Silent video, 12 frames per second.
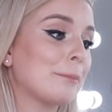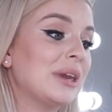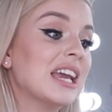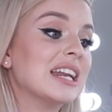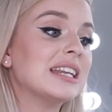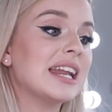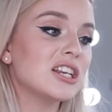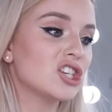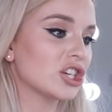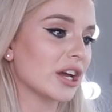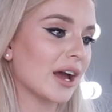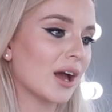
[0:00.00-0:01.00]
be a
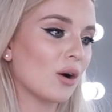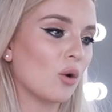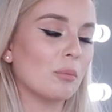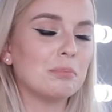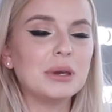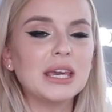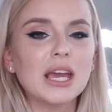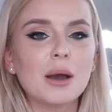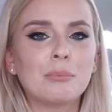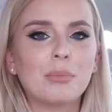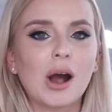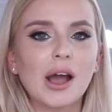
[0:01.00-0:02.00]
ninja or be
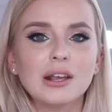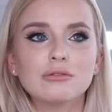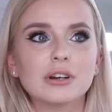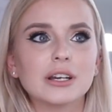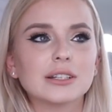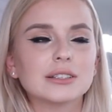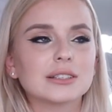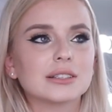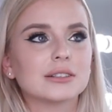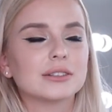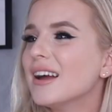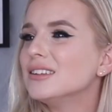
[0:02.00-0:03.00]
a pirate?
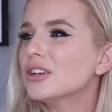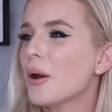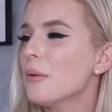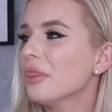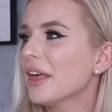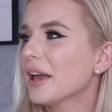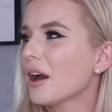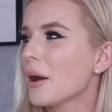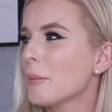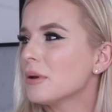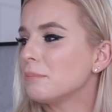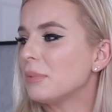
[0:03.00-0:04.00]
I don't think
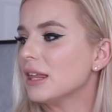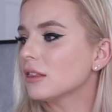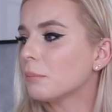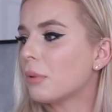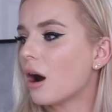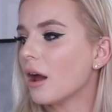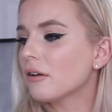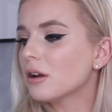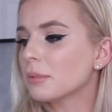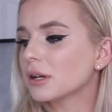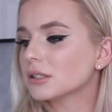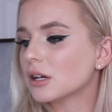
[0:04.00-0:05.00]
I would be the
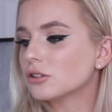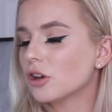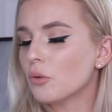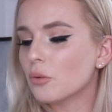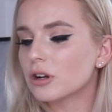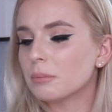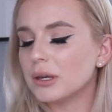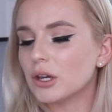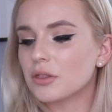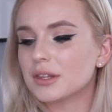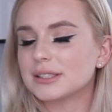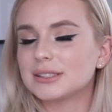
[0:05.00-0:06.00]
pirate, because I don't want to be
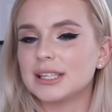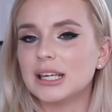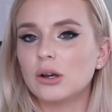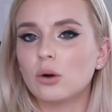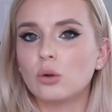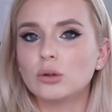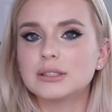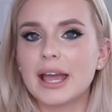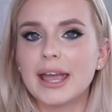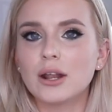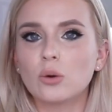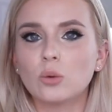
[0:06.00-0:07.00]
on the sea all
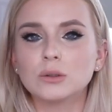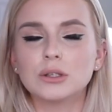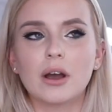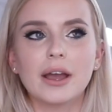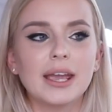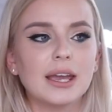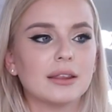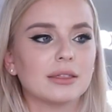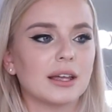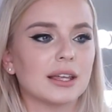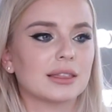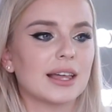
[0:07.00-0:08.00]
day and all night.
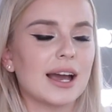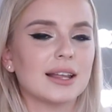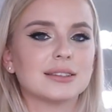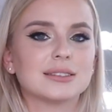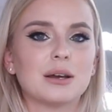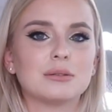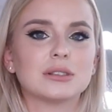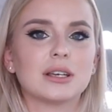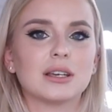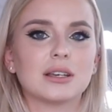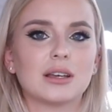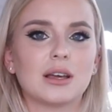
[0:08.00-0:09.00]
Like, that sounds
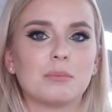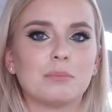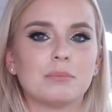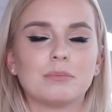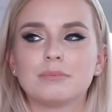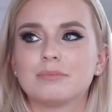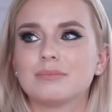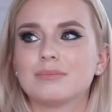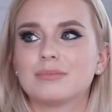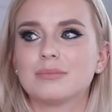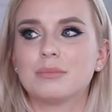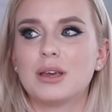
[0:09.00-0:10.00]
like a
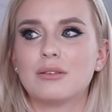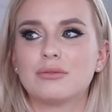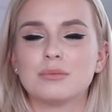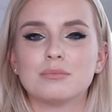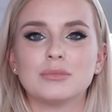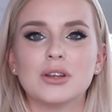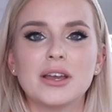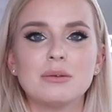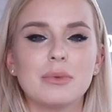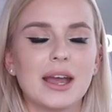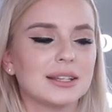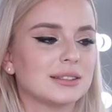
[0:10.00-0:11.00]
bit of a
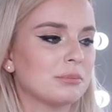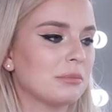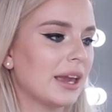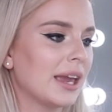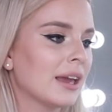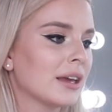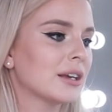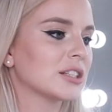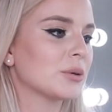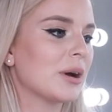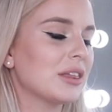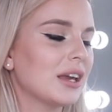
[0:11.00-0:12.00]
nightmare to me.
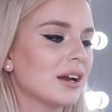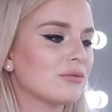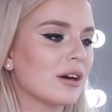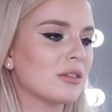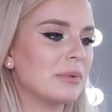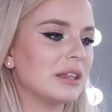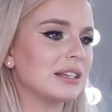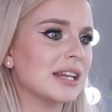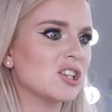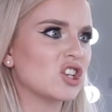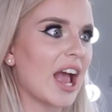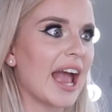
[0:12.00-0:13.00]
So I think I'd rather be the
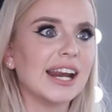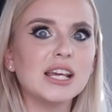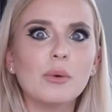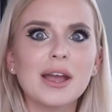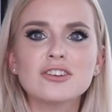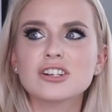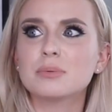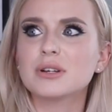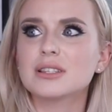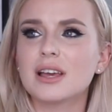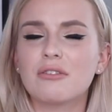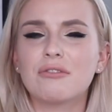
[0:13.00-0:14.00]
ninja anyway, just
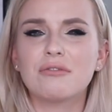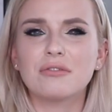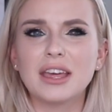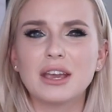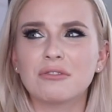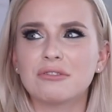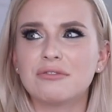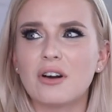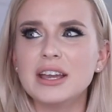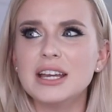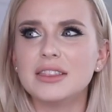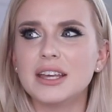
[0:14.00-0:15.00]
because they can
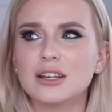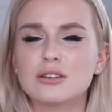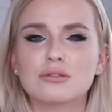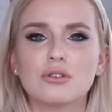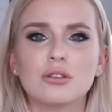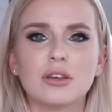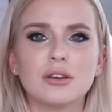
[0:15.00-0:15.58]
fight and they can throw